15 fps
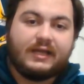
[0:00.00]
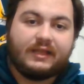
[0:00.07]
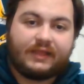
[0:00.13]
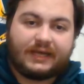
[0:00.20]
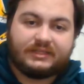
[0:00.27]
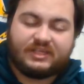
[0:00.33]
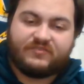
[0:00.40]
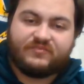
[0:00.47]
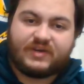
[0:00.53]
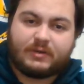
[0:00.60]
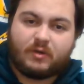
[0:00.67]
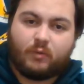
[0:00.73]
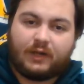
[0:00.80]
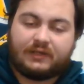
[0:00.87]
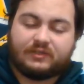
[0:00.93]
they did
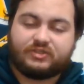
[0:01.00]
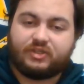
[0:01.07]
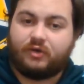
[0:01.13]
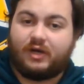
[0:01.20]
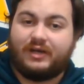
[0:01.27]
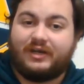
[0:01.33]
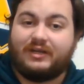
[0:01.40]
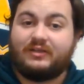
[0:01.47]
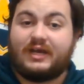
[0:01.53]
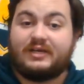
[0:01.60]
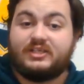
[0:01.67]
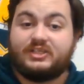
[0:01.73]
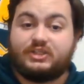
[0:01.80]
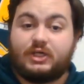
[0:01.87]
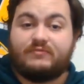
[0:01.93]
very well tonight, and they
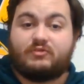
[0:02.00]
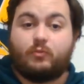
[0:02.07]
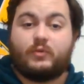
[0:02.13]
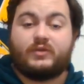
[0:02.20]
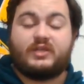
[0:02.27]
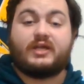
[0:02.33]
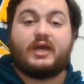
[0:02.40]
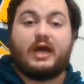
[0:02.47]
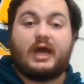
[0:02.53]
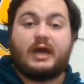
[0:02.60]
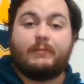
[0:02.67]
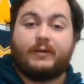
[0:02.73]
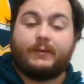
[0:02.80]
deserve to win the game.